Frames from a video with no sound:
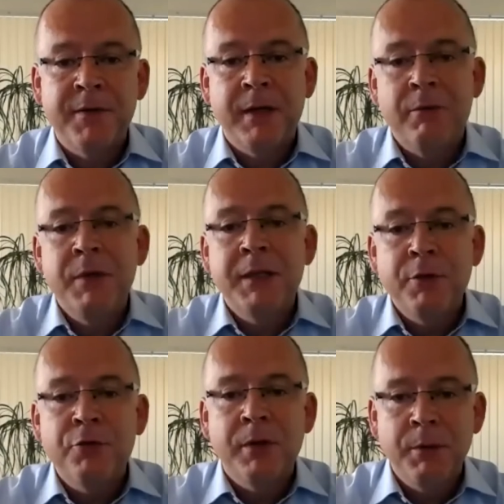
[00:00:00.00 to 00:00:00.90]
every
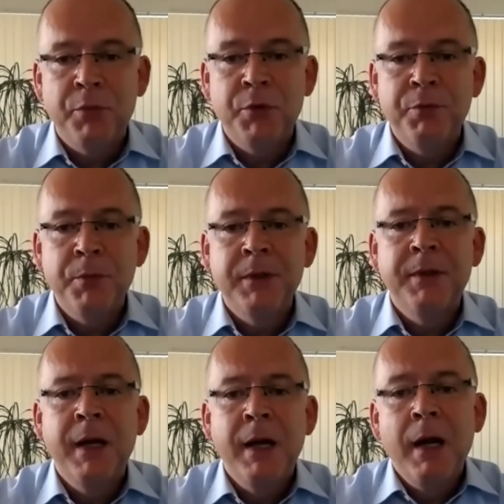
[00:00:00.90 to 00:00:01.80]
additional improvement
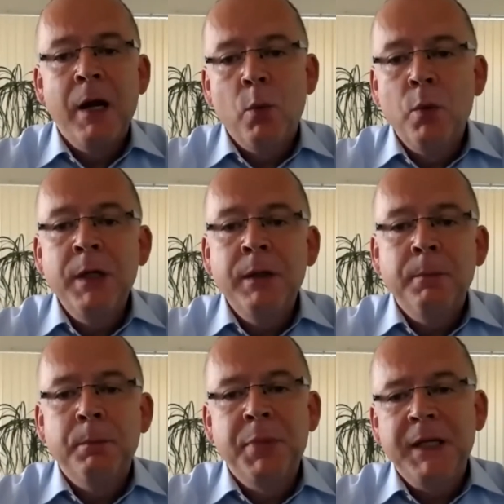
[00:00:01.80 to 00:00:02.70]
will
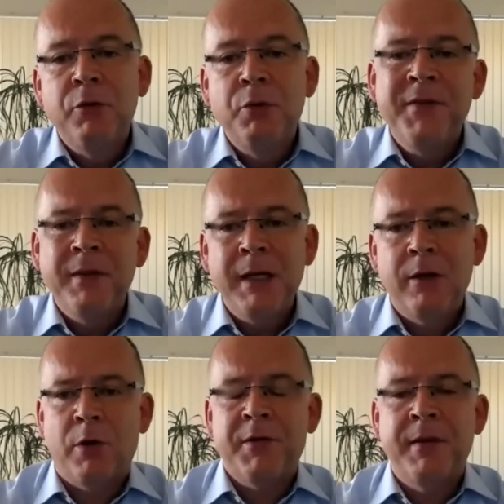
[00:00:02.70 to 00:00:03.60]
be increasingly
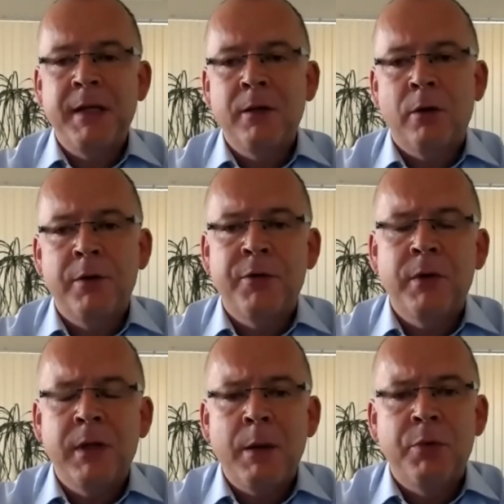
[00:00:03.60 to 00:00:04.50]
costly and also
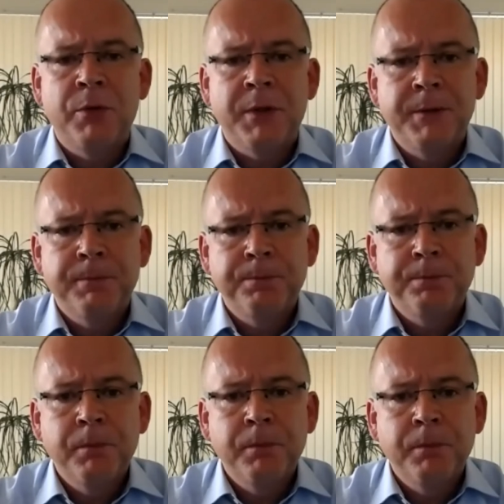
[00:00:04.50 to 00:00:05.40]
elaborate.
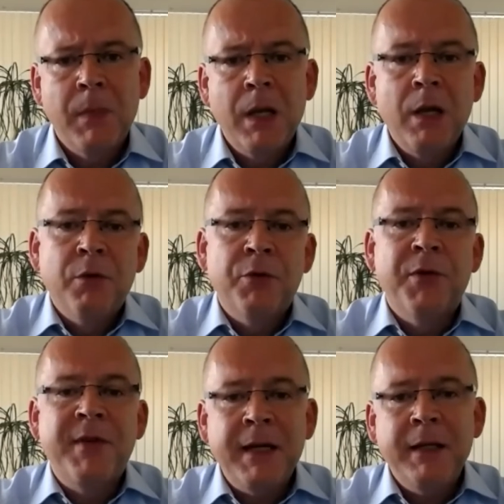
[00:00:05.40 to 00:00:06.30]
So
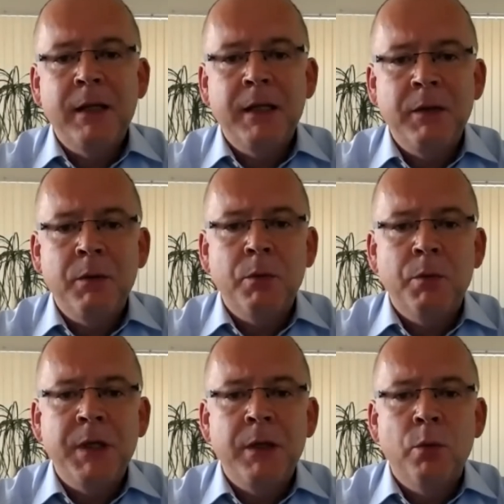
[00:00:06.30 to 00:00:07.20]
secondly,
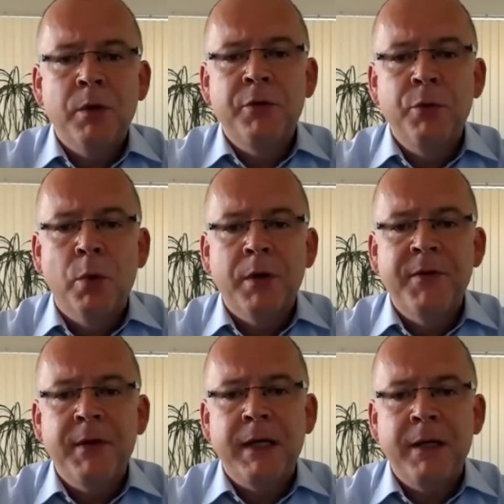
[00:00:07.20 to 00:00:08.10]
we want to once
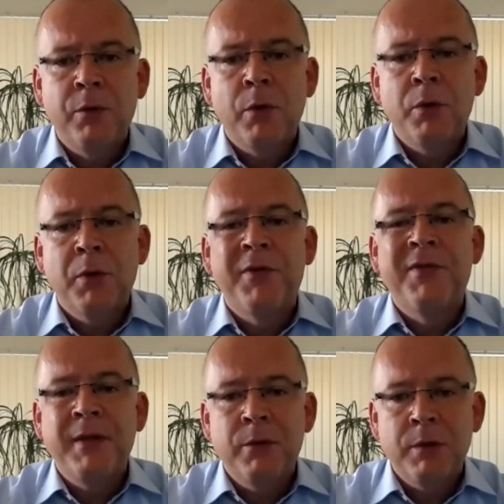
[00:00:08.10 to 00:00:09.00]
again grow
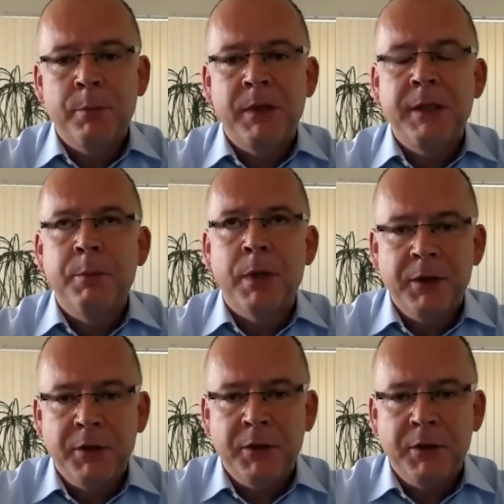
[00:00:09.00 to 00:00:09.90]
considerably by
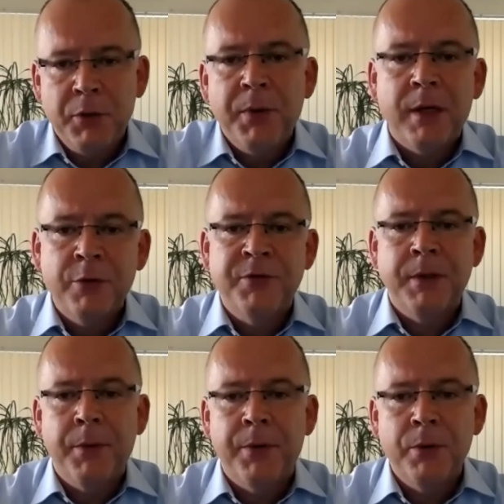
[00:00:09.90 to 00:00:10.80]

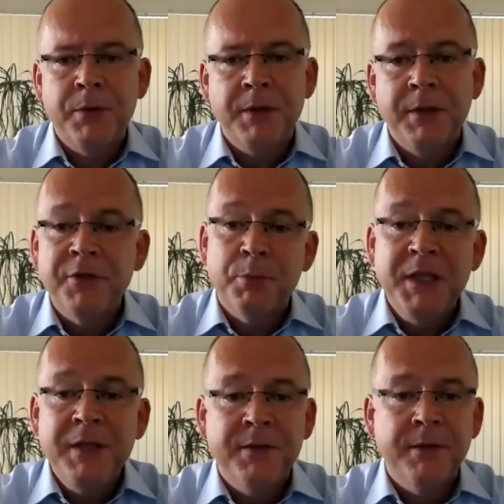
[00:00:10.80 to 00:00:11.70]
2030. This
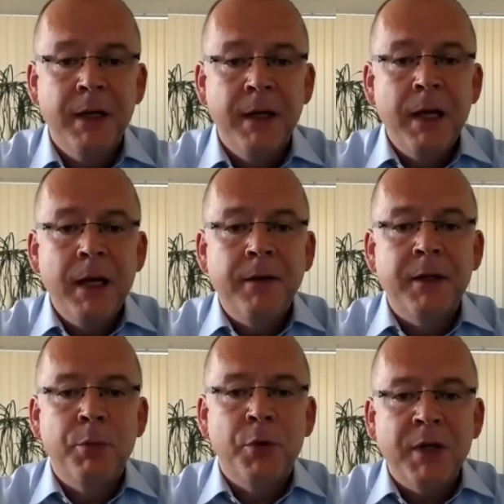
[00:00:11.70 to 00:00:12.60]
means that the
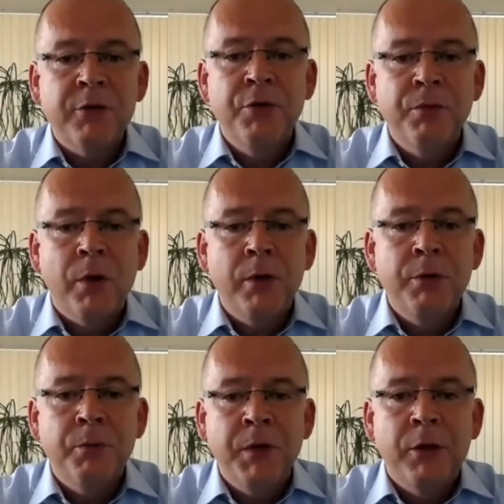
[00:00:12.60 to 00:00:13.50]
production volume
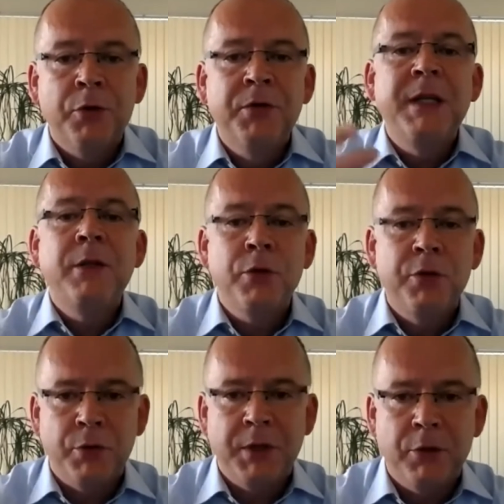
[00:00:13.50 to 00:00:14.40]
will continue to
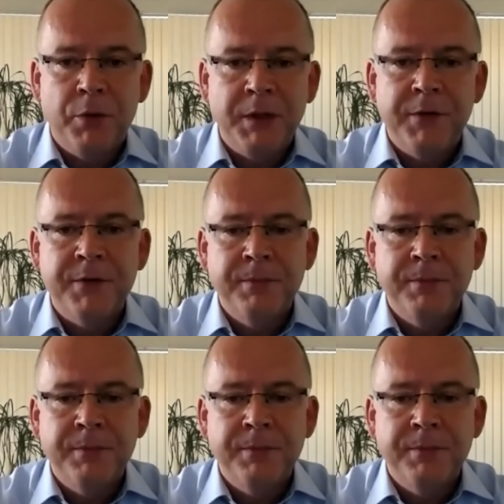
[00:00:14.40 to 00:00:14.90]
increase.